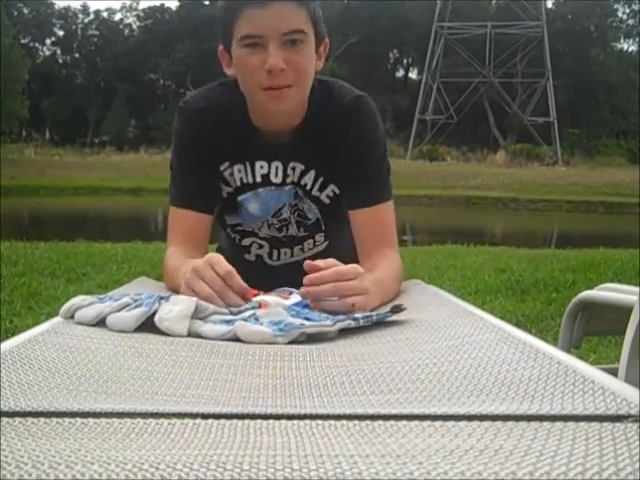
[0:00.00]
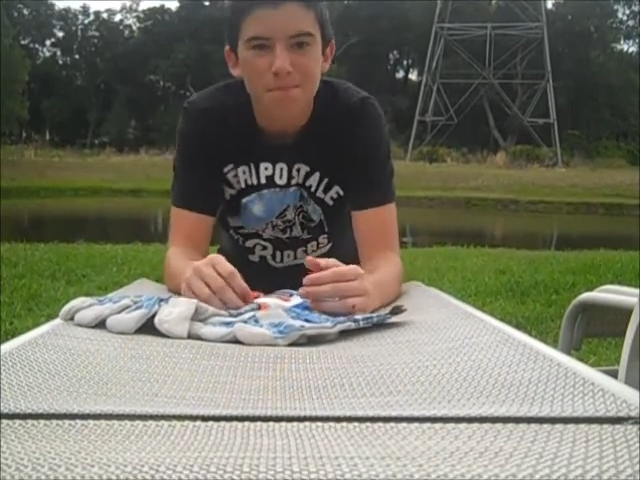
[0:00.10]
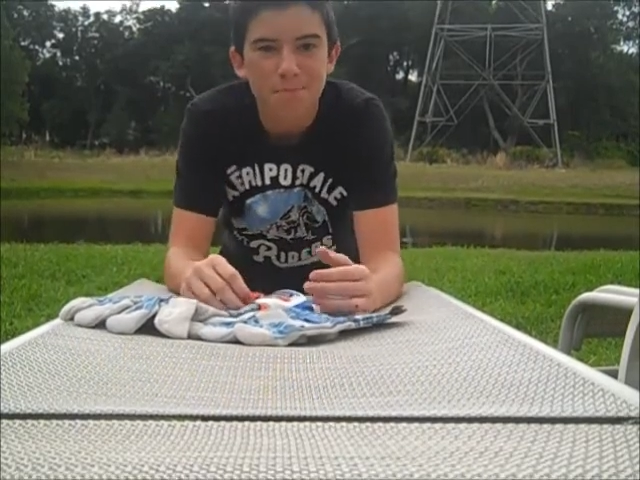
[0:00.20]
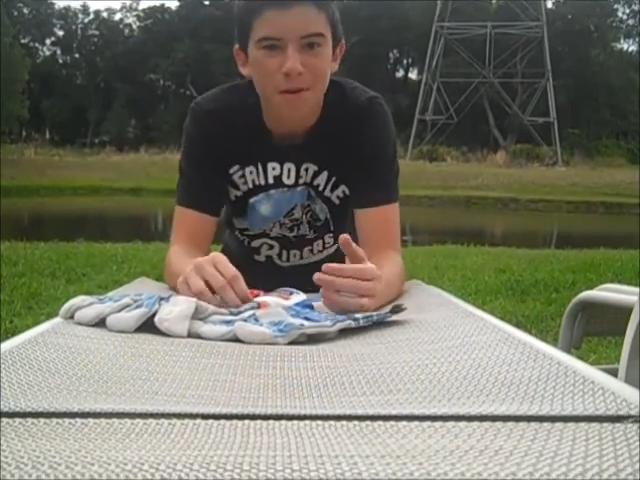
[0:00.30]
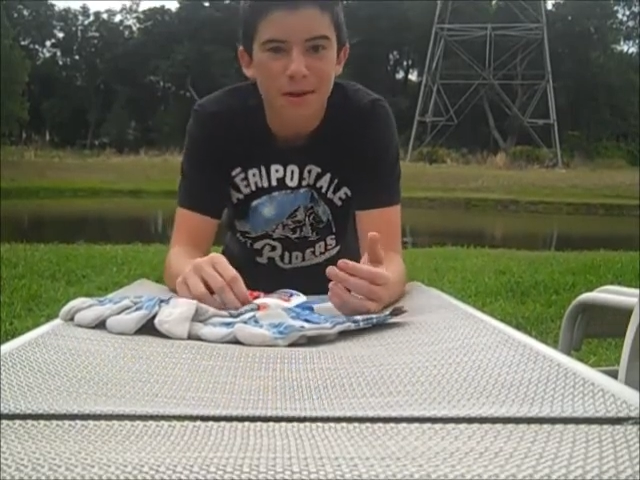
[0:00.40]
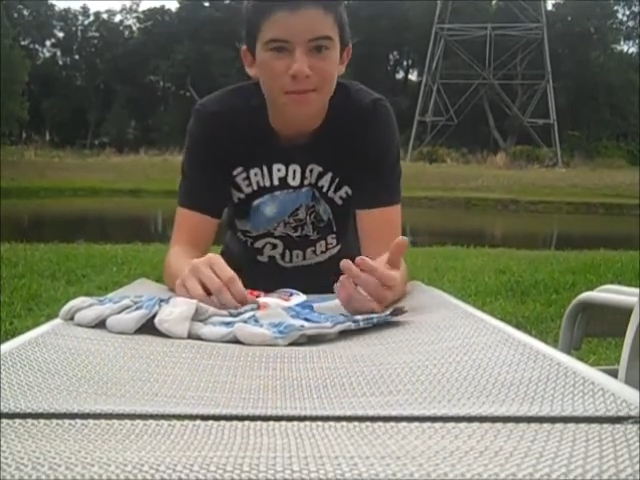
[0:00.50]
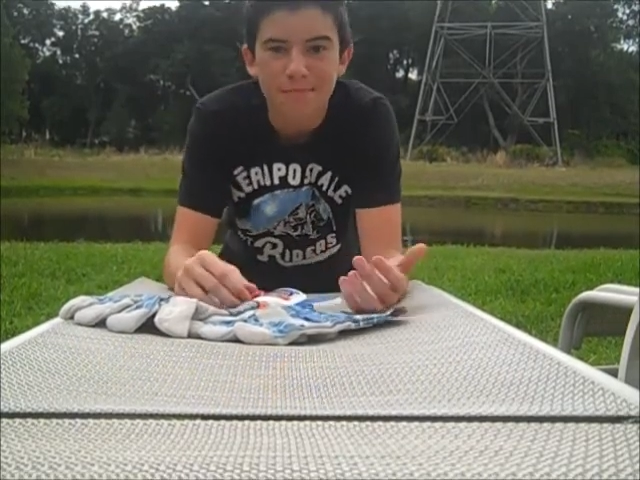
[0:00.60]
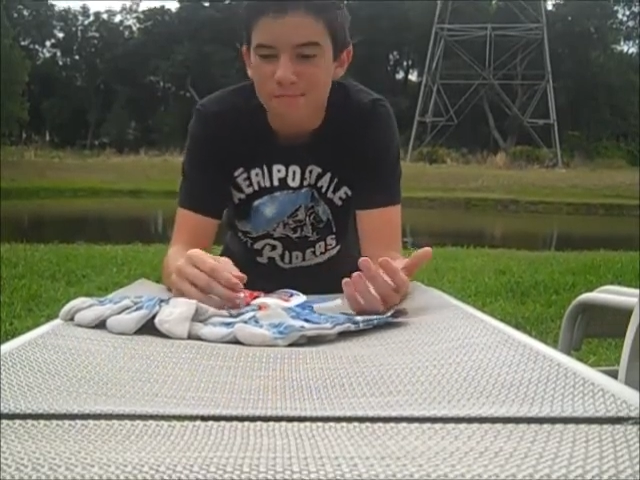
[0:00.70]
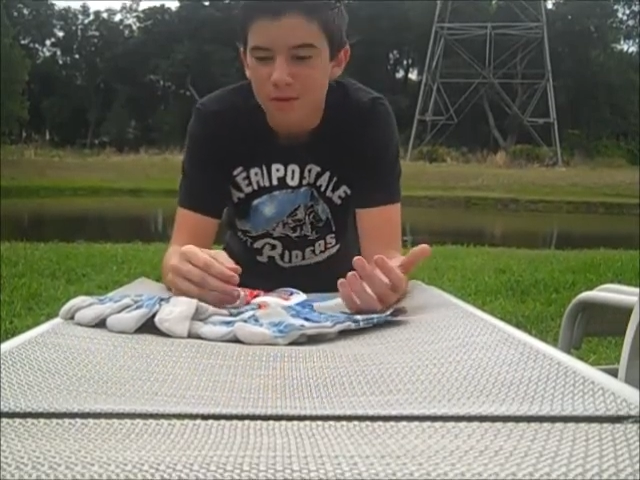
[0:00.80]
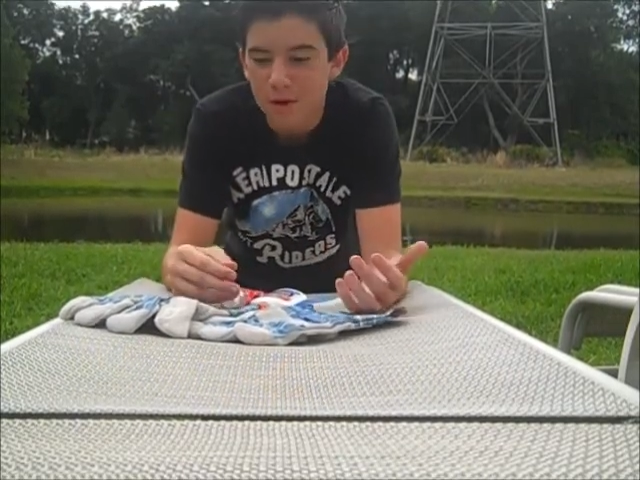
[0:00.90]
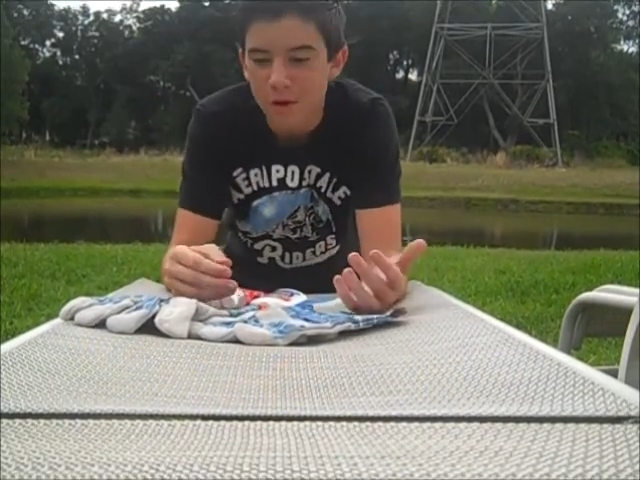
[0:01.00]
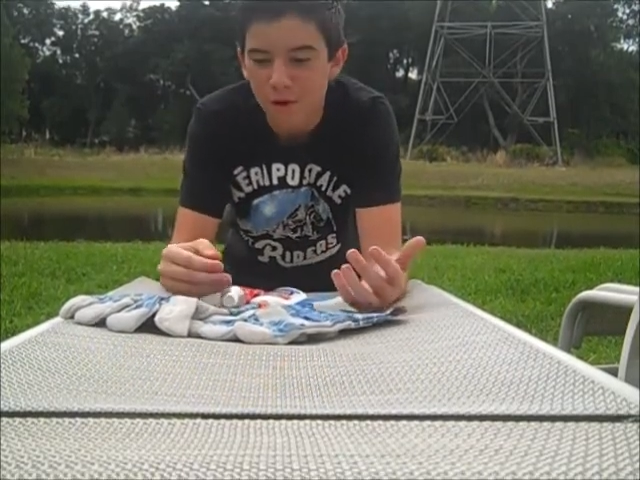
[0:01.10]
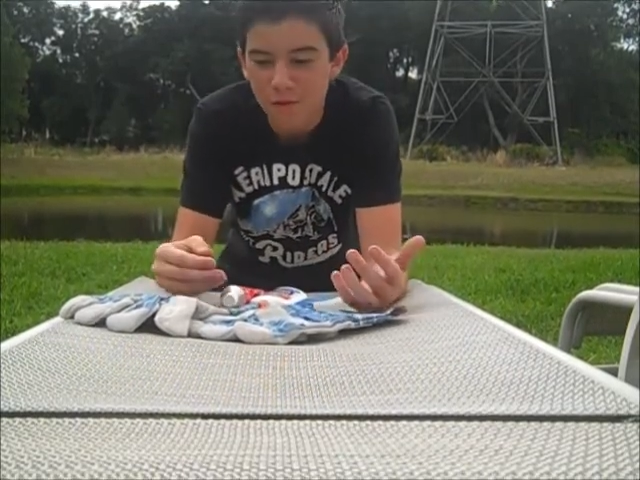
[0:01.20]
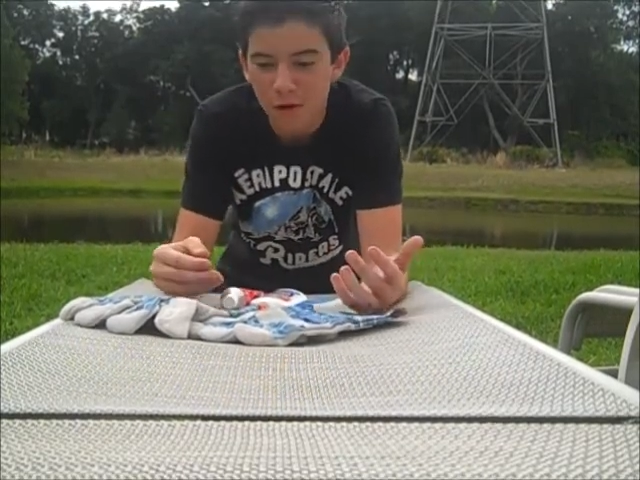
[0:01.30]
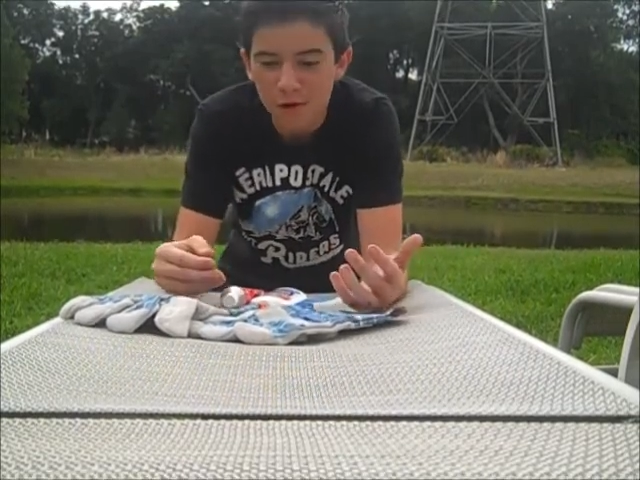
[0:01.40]
But, and
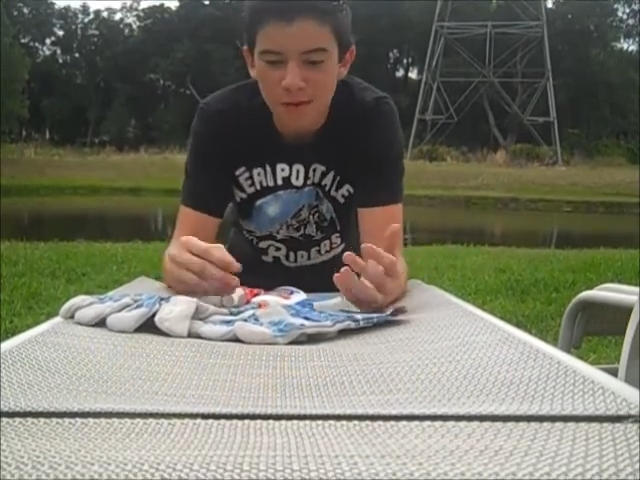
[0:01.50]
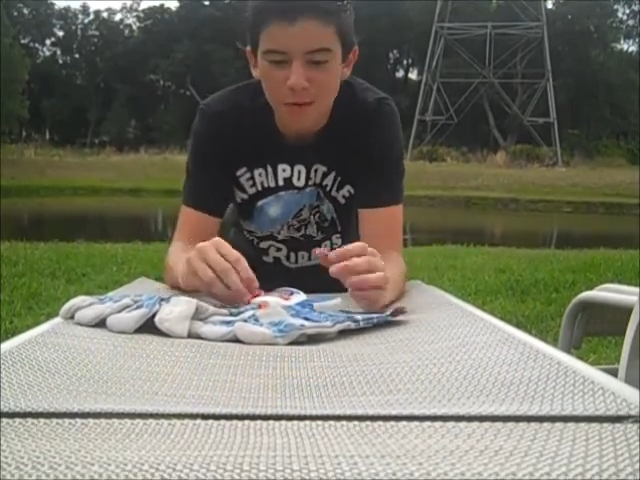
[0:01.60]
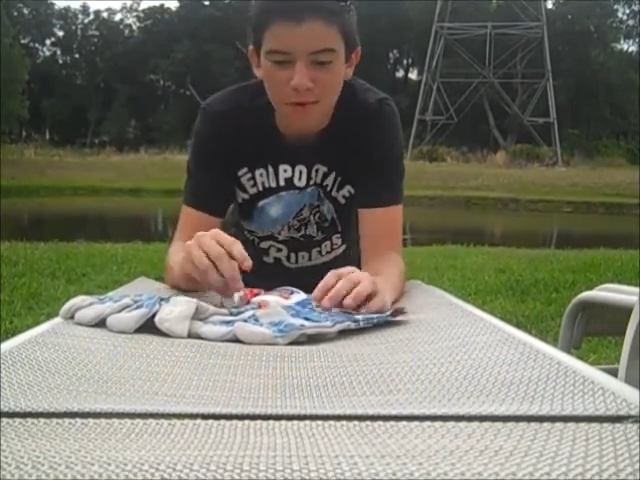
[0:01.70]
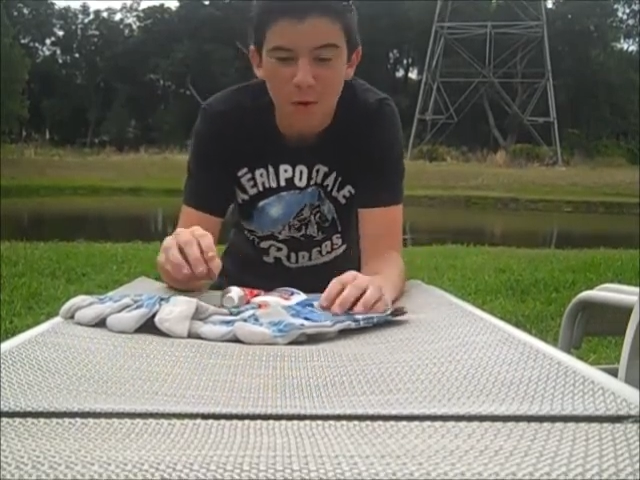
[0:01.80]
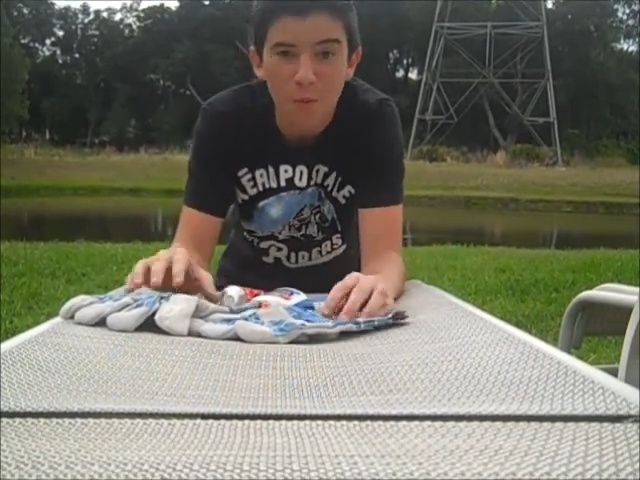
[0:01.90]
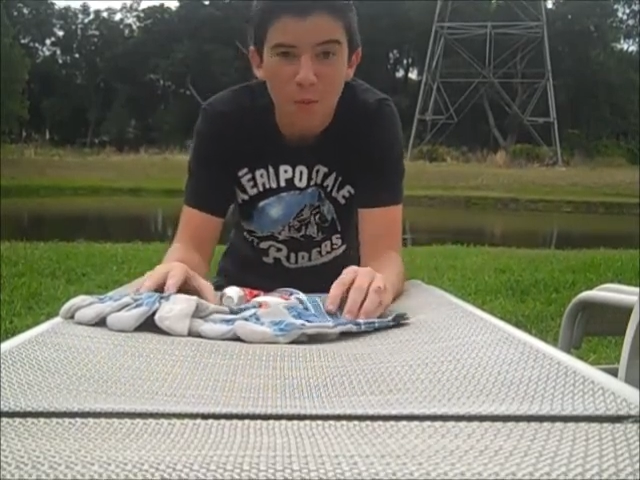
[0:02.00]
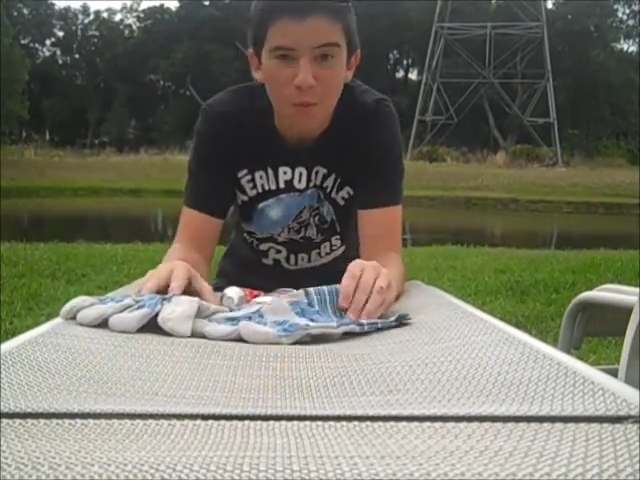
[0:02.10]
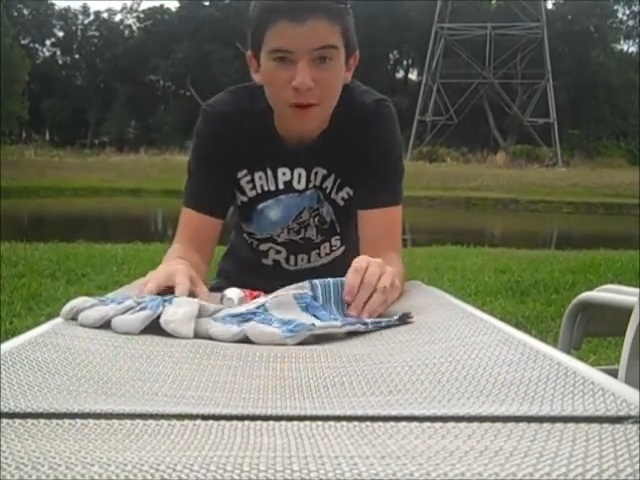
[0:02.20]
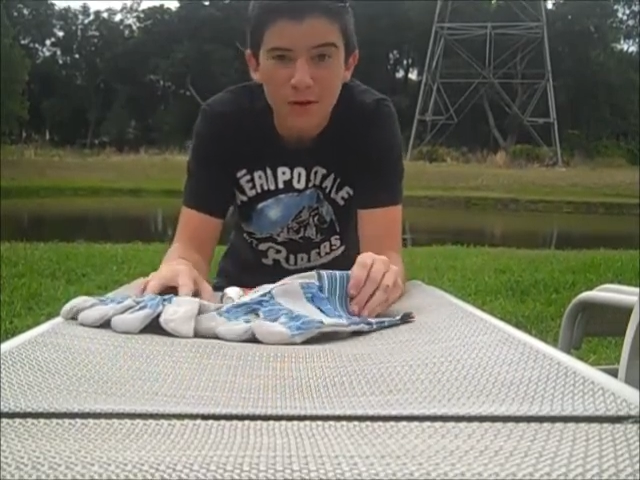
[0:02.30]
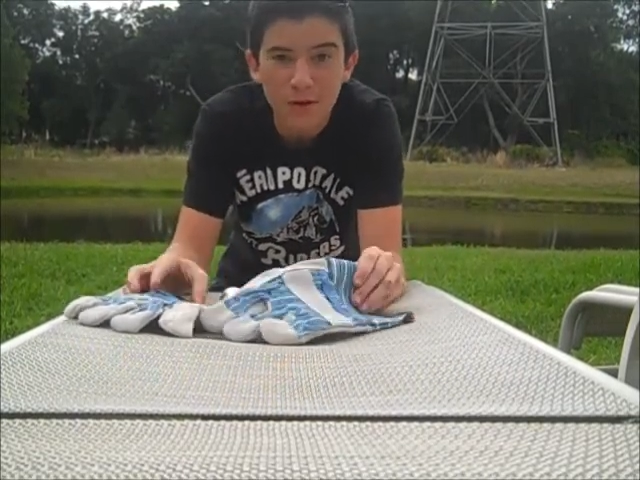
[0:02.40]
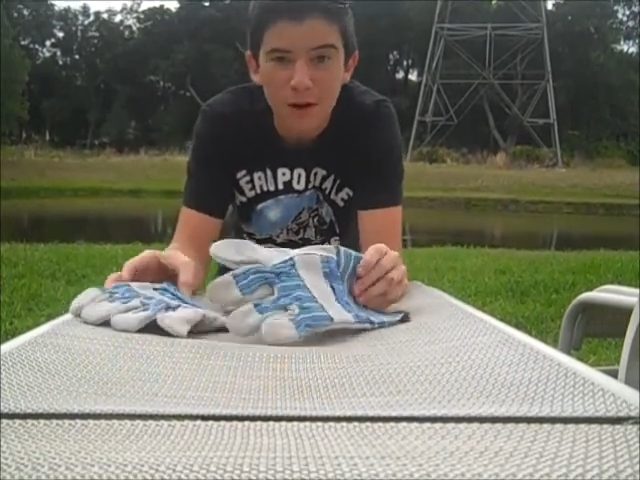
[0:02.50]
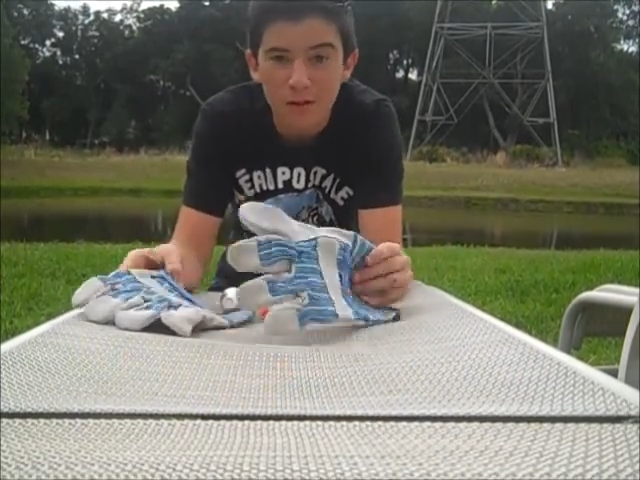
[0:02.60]
overall, that was a $1.